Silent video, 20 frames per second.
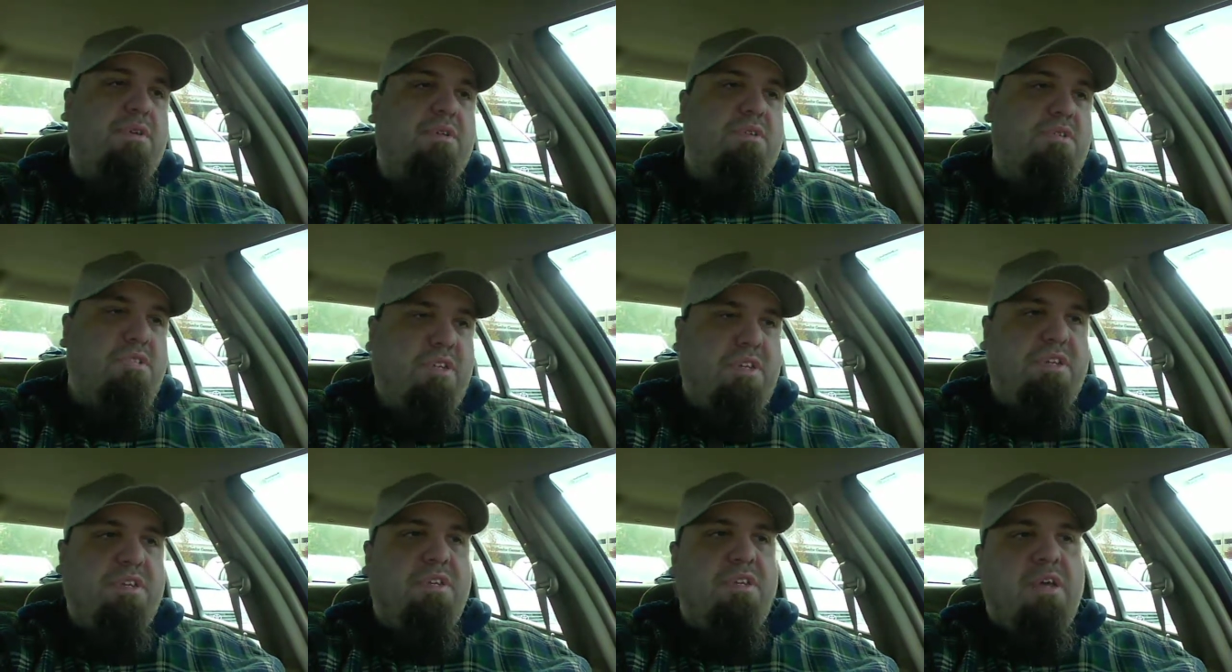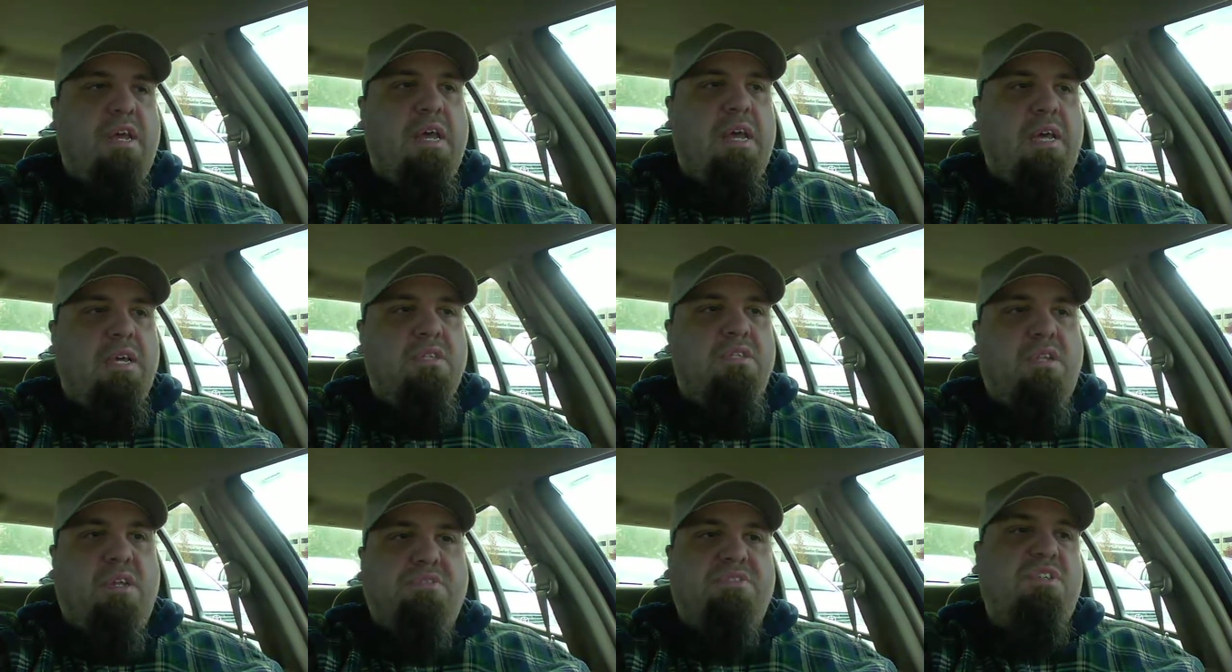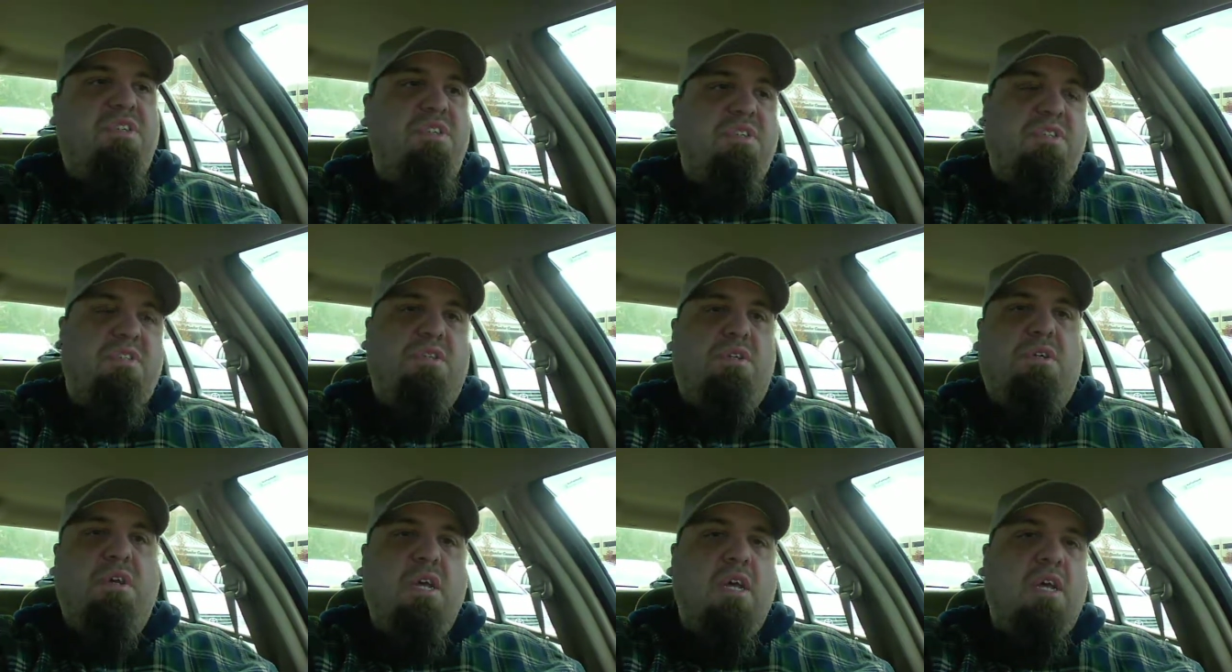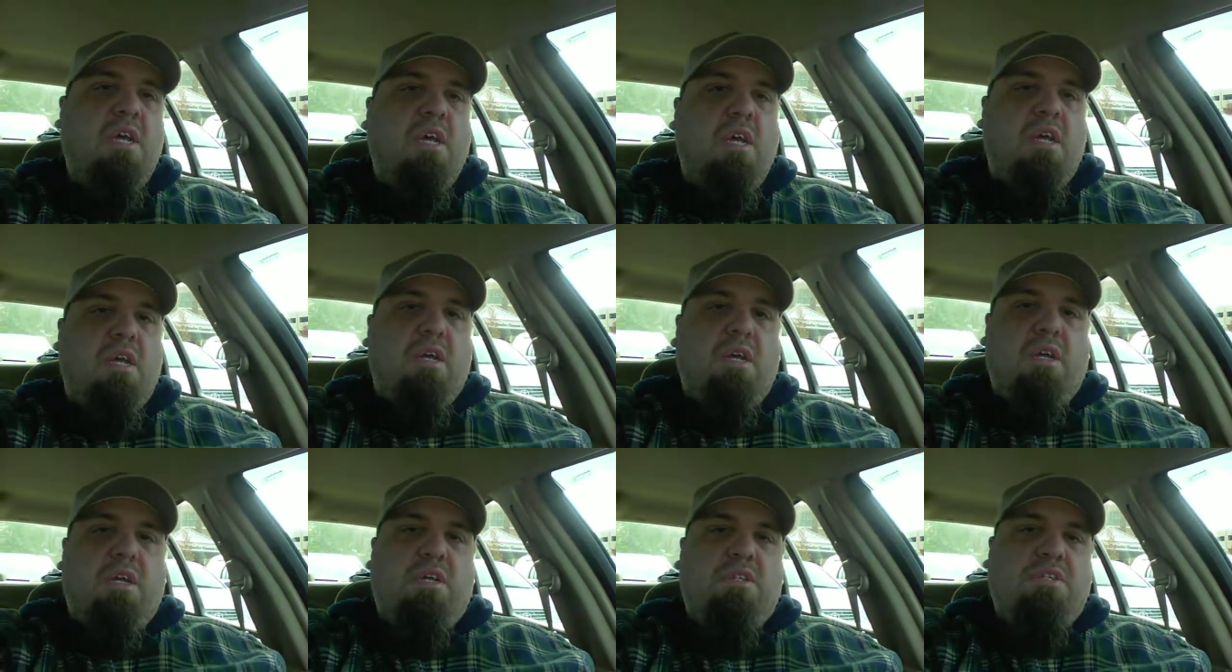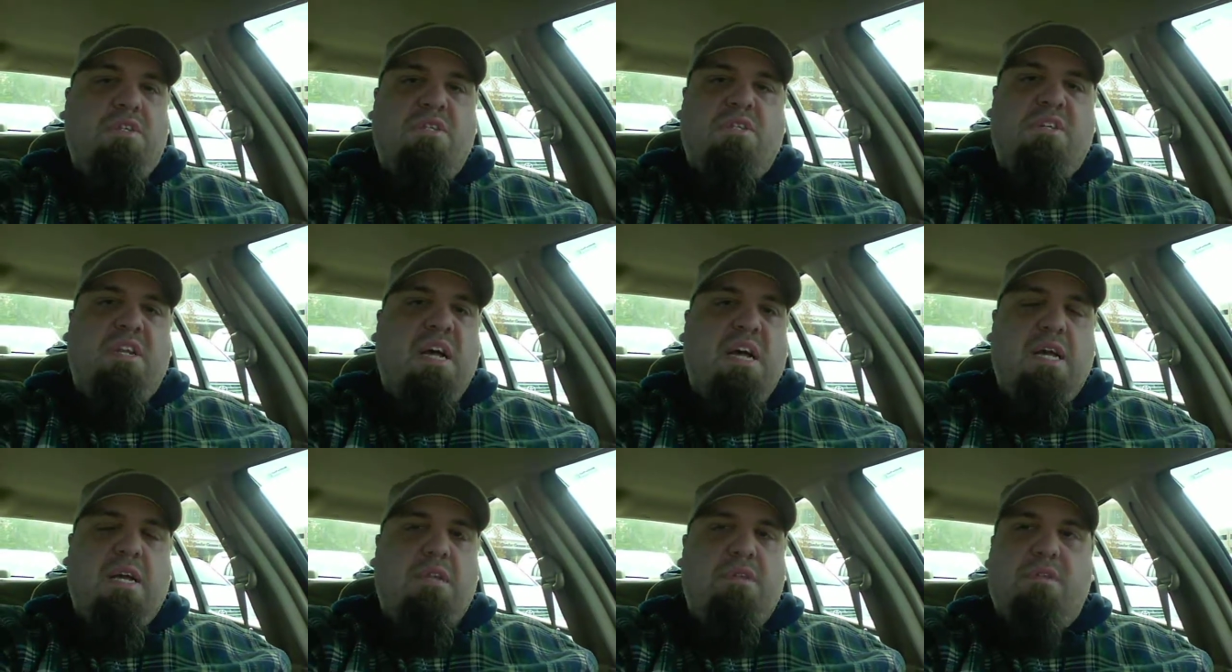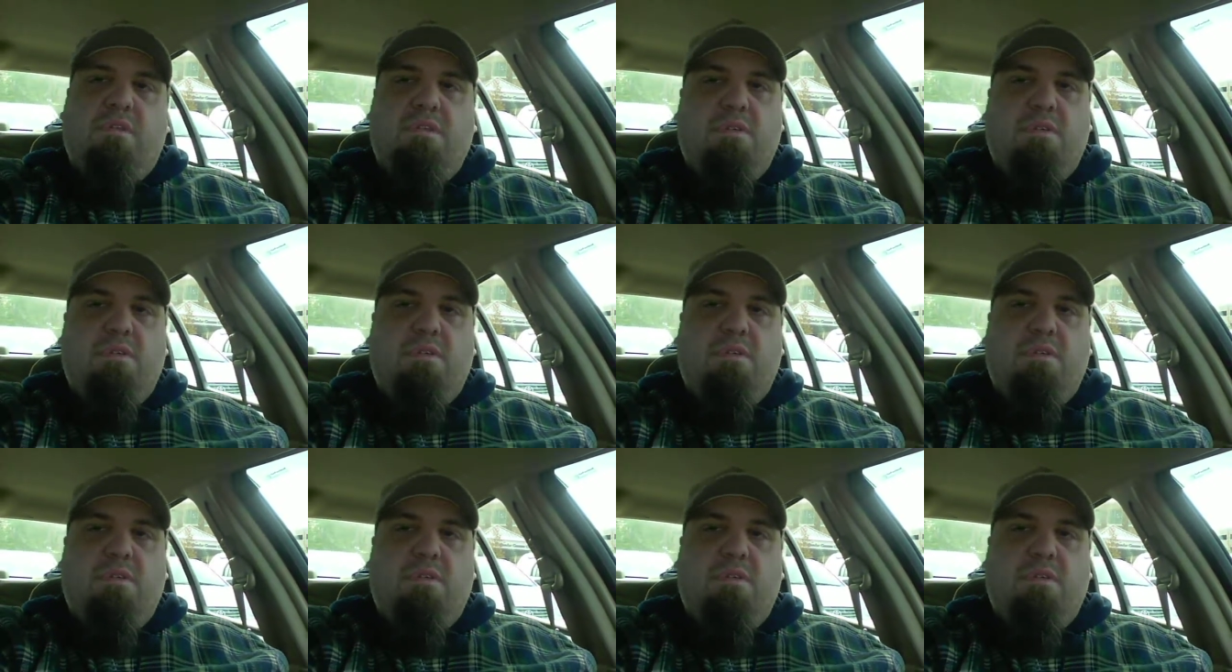she has if she's she's not